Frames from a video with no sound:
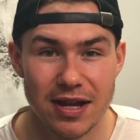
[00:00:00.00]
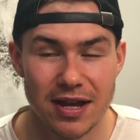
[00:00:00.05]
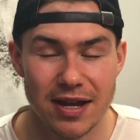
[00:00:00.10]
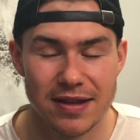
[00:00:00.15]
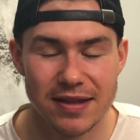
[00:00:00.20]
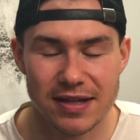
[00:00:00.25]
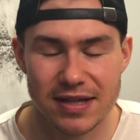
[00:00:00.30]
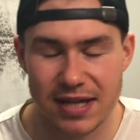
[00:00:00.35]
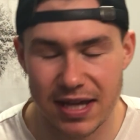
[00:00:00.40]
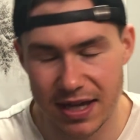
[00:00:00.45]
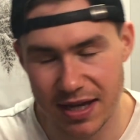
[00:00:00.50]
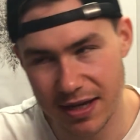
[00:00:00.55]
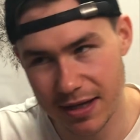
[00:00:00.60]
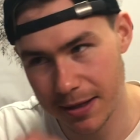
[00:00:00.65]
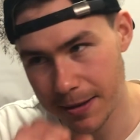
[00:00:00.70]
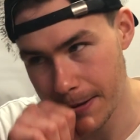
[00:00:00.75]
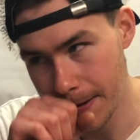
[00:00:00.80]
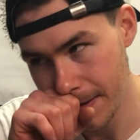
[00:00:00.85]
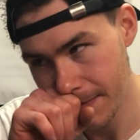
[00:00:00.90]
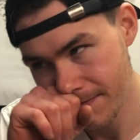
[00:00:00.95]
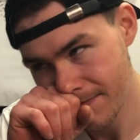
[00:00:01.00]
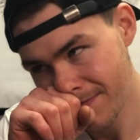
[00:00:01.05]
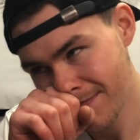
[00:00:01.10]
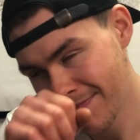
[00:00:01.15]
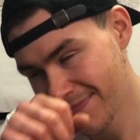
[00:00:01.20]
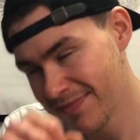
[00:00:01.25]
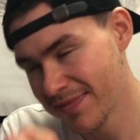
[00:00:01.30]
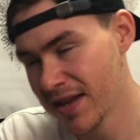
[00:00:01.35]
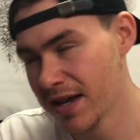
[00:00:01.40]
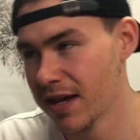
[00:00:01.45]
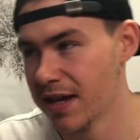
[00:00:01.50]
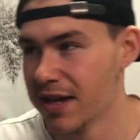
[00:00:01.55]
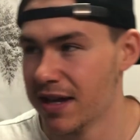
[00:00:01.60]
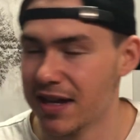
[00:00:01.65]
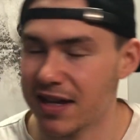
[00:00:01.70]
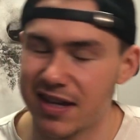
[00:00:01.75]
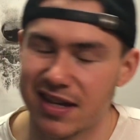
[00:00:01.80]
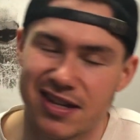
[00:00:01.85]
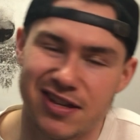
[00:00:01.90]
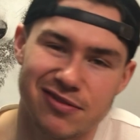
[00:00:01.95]
And the king,
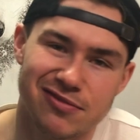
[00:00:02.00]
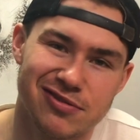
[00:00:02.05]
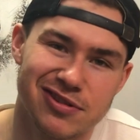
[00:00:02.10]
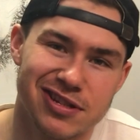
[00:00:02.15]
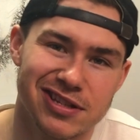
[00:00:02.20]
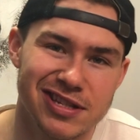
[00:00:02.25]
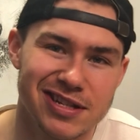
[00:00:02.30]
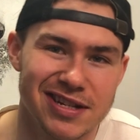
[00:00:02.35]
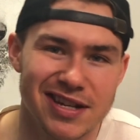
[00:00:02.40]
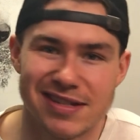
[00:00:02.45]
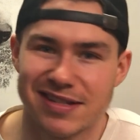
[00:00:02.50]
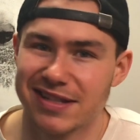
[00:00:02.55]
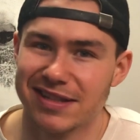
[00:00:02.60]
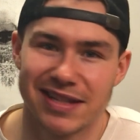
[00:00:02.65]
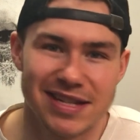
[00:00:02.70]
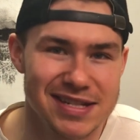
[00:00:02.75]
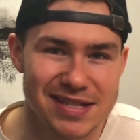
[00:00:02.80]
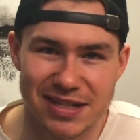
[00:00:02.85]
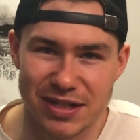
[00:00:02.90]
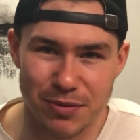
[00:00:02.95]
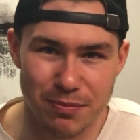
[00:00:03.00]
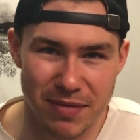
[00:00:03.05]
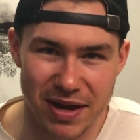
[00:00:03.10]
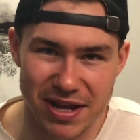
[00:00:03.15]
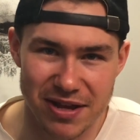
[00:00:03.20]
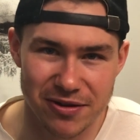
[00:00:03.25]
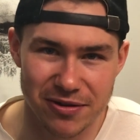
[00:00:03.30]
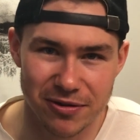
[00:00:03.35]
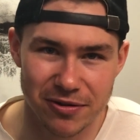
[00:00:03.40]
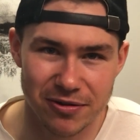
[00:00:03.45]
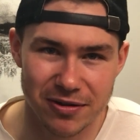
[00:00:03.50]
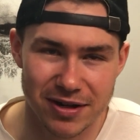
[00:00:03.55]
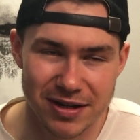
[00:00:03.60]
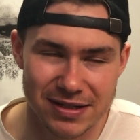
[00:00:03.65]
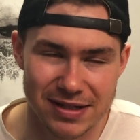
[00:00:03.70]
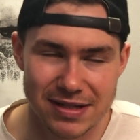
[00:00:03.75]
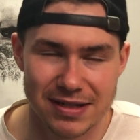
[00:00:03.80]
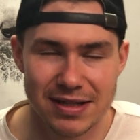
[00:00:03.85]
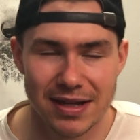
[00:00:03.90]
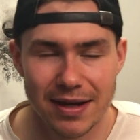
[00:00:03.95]
he usually doesn't listen to Michael because
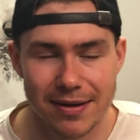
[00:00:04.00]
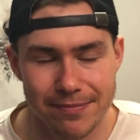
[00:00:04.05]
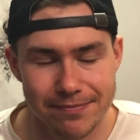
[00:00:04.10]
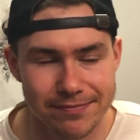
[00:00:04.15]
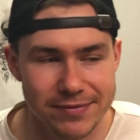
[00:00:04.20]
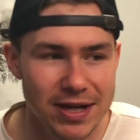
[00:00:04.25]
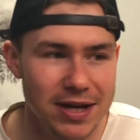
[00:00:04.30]
he's like,